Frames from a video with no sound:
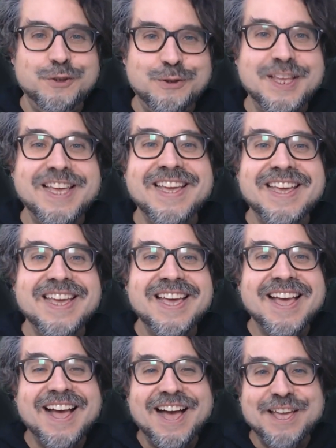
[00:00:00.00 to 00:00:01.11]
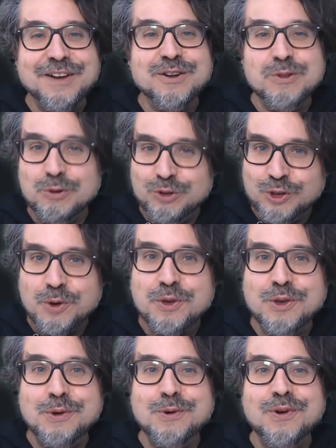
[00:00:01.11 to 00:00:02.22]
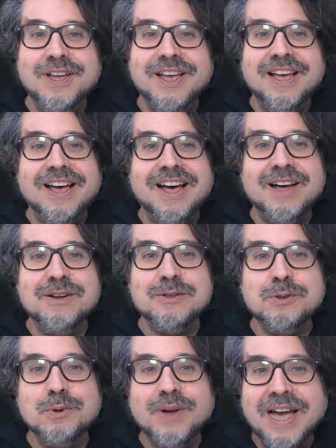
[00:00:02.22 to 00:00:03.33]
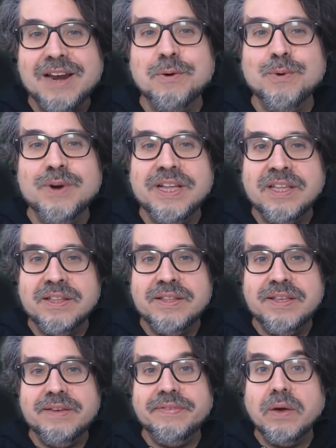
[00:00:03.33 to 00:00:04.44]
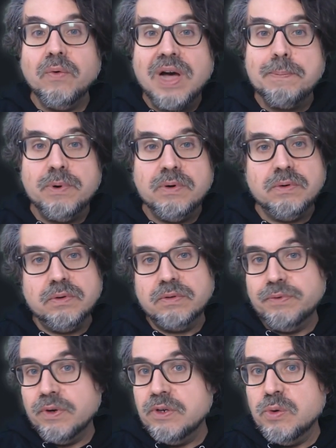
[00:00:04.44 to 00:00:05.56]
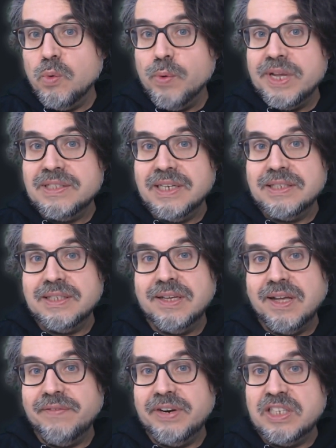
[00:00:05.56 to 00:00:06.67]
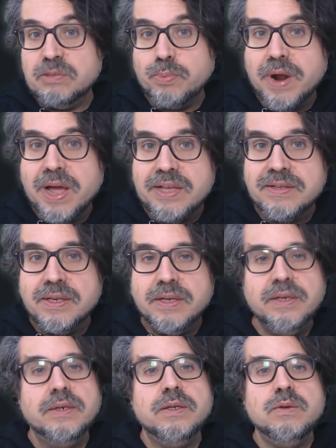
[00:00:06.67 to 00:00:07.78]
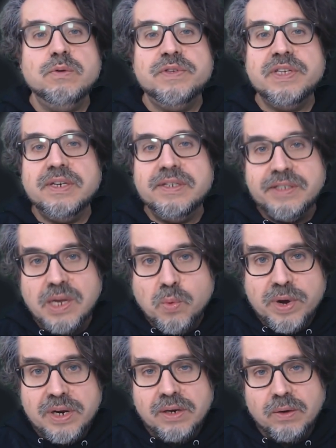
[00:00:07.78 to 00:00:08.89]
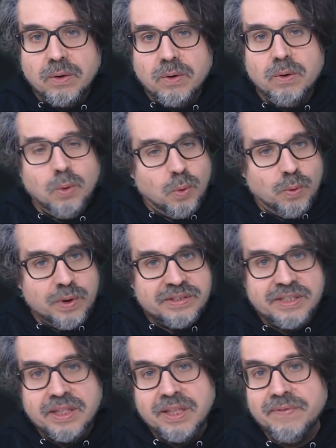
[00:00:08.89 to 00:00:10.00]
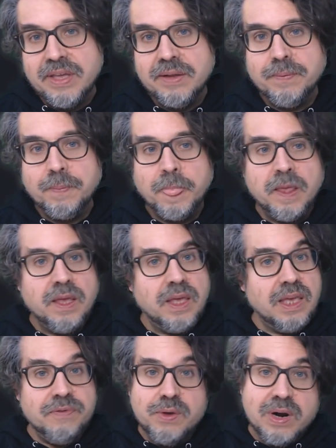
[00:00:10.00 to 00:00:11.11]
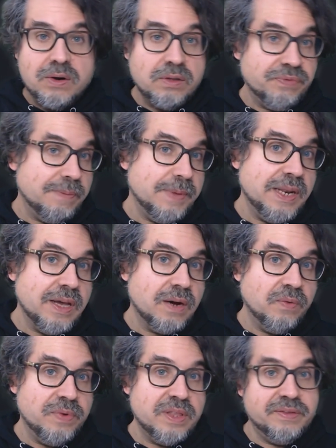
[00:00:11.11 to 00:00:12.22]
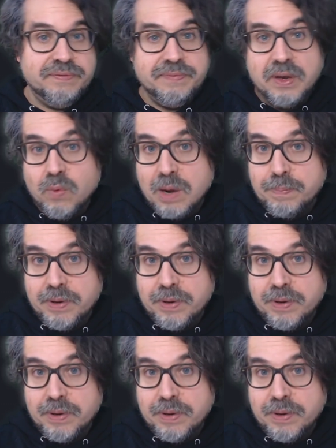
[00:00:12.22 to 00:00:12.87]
Today, I'm going to show you how to calculate the VWAP or volume weighted average price using SQL on QuestDB. If you are not familiar with VWAP